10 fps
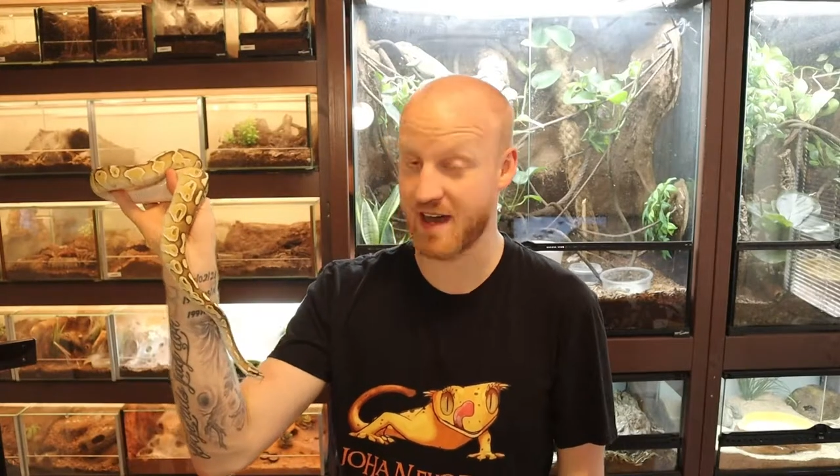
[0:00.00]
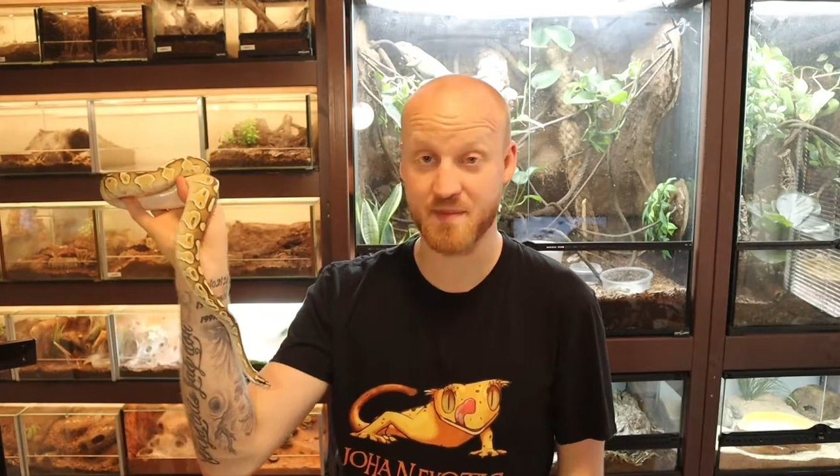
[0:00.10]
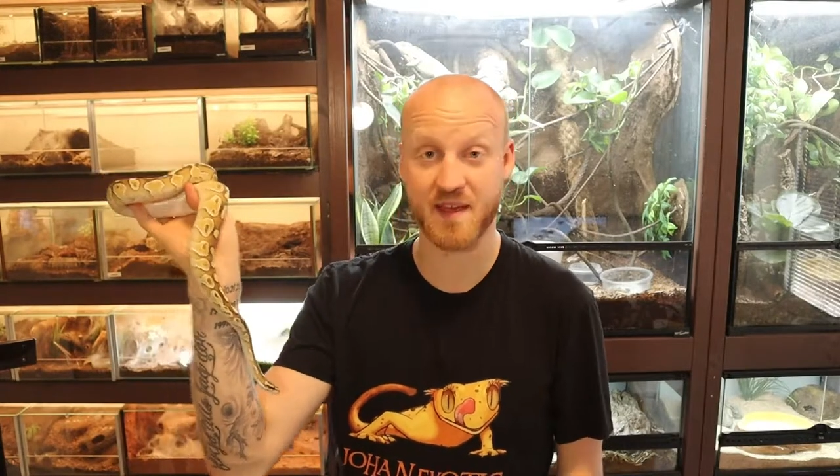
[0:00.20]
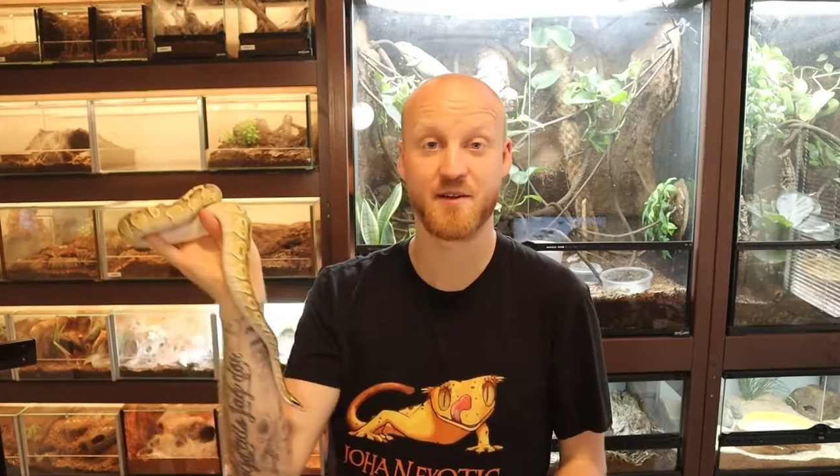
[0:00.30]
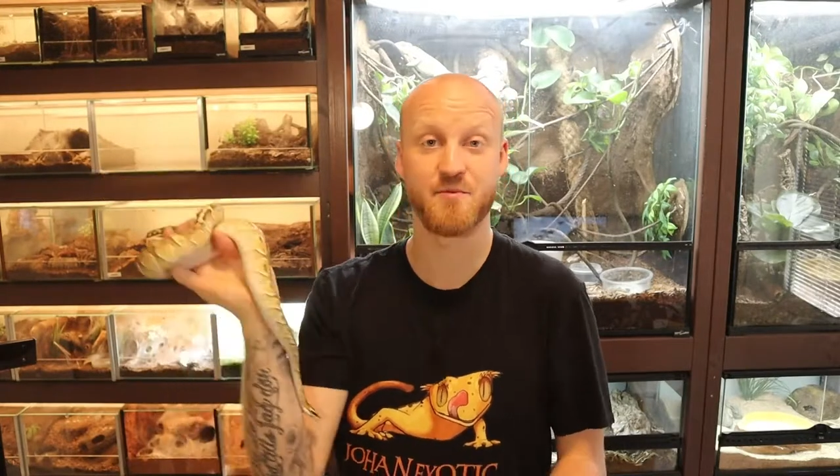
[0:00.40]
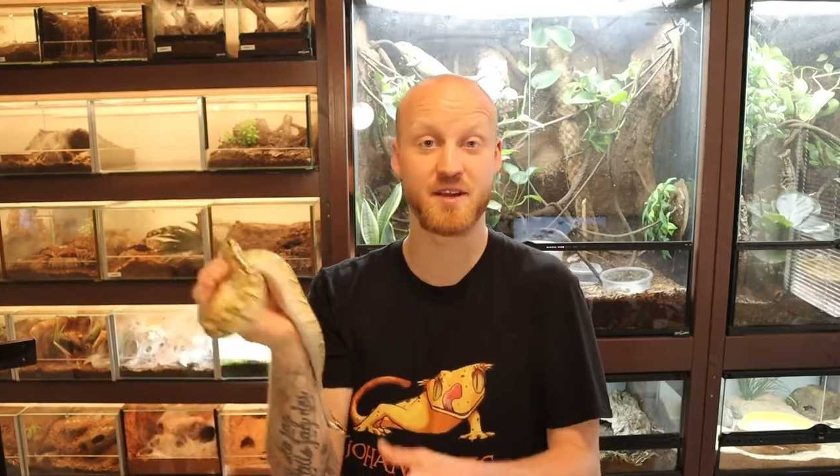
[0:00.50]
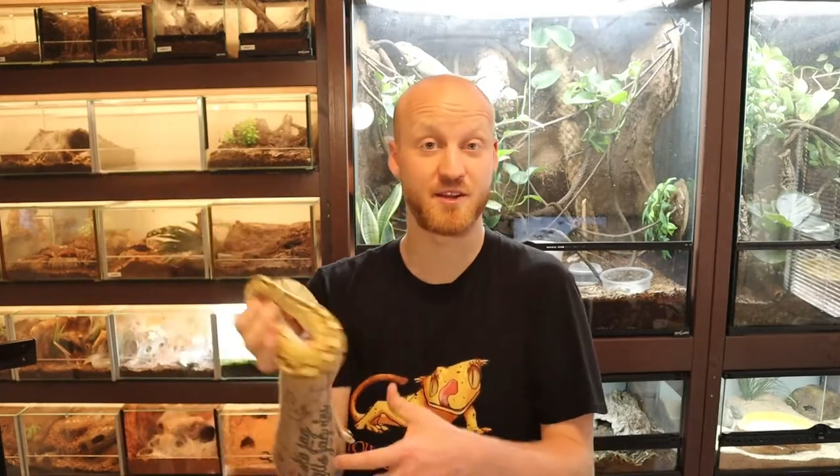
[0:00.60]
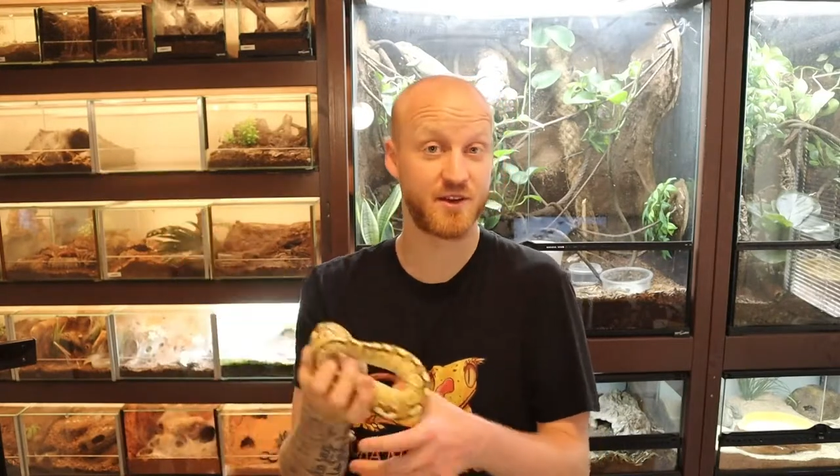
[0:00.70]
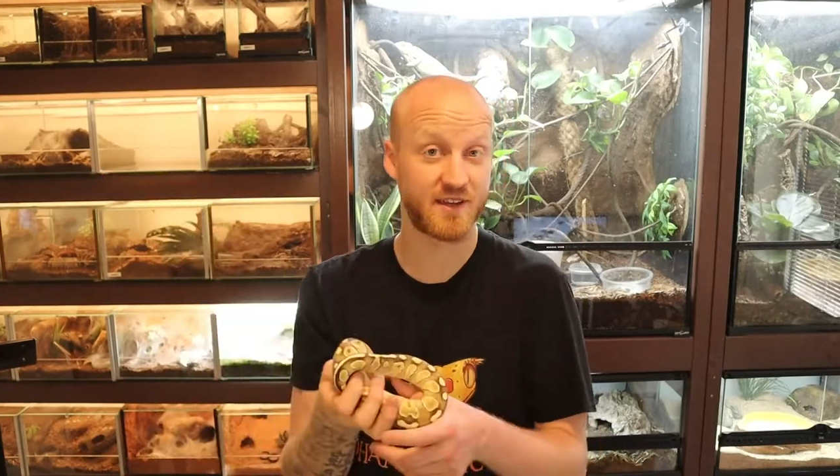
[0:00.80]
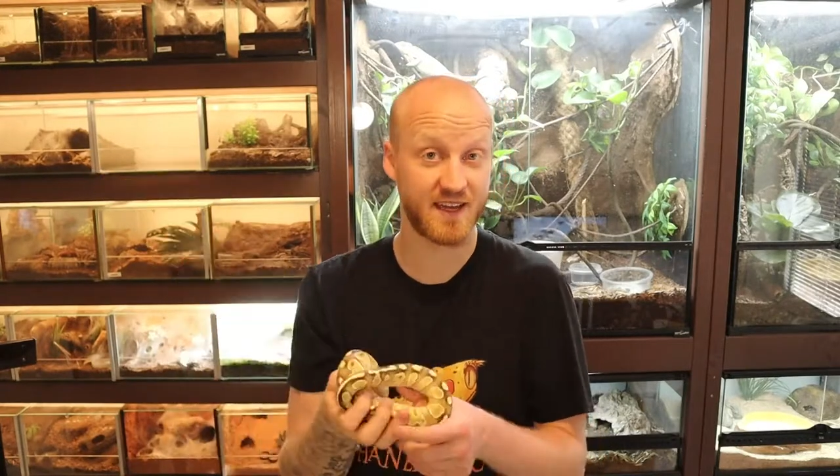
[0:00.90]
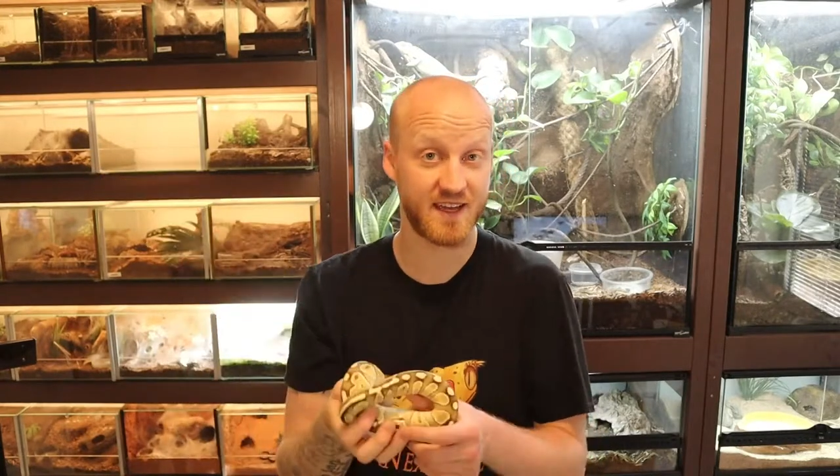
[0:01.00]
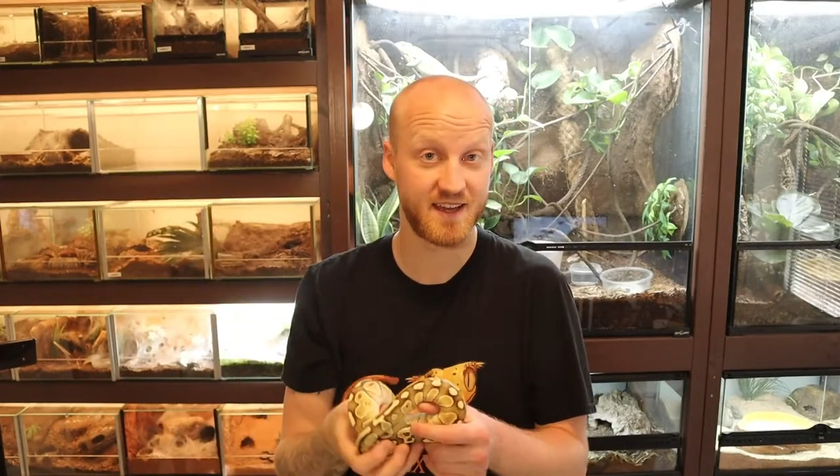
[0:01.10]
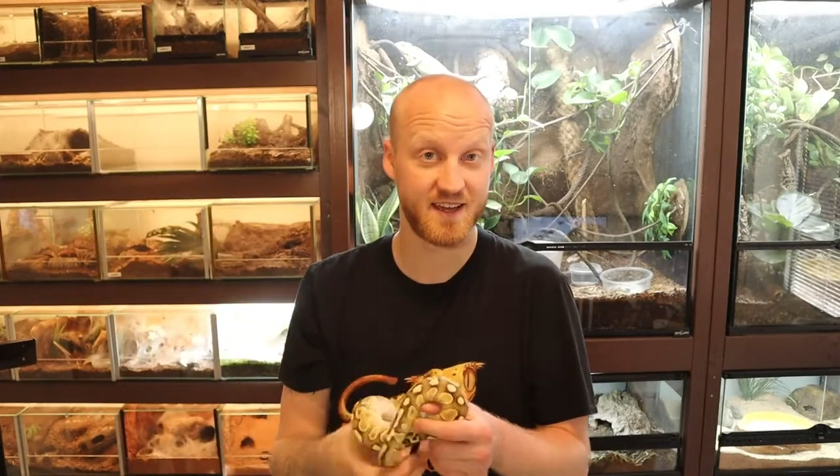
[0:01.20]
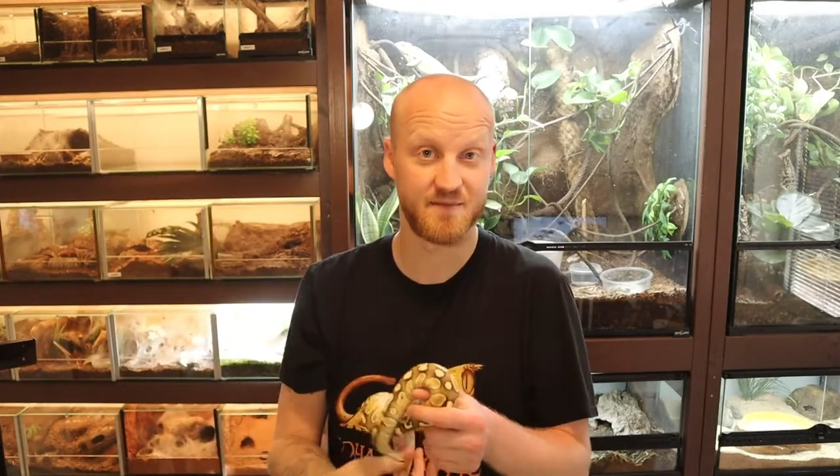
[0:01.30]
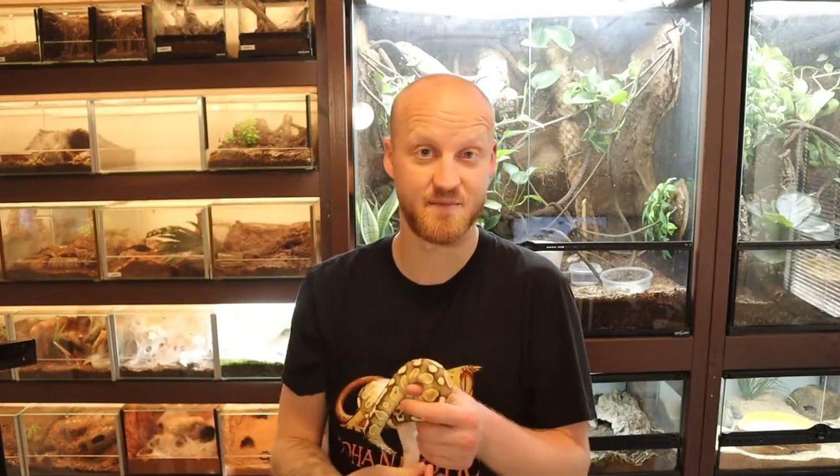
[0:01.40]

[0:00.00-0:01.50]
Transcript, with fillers: I'm here with Cookie,